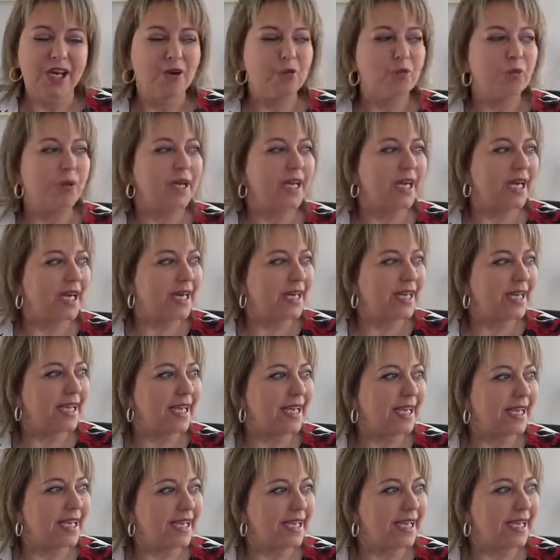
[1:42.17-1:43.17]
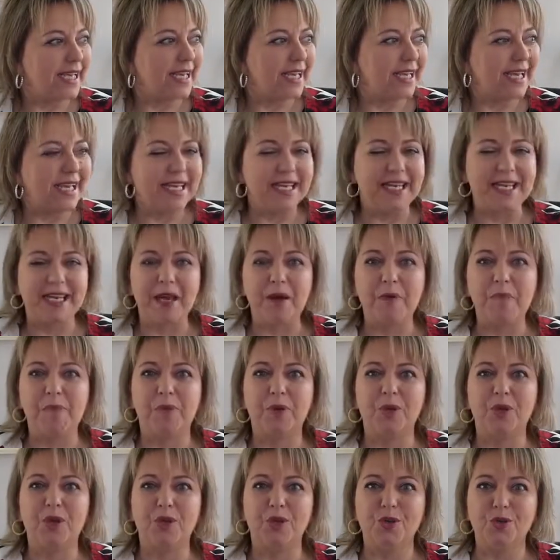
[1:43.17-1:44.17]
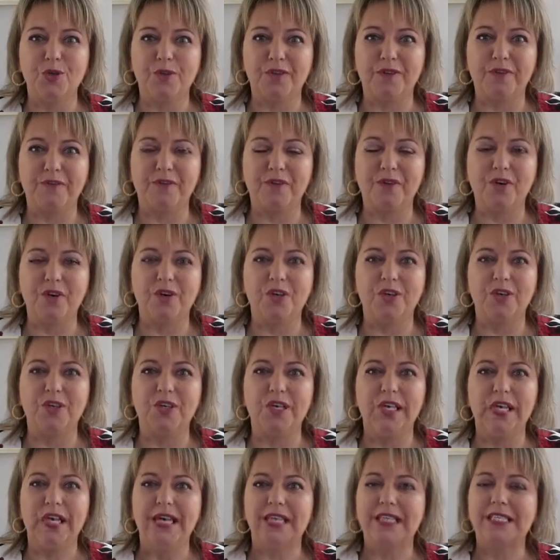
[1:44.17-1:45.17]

We are here in beautiful,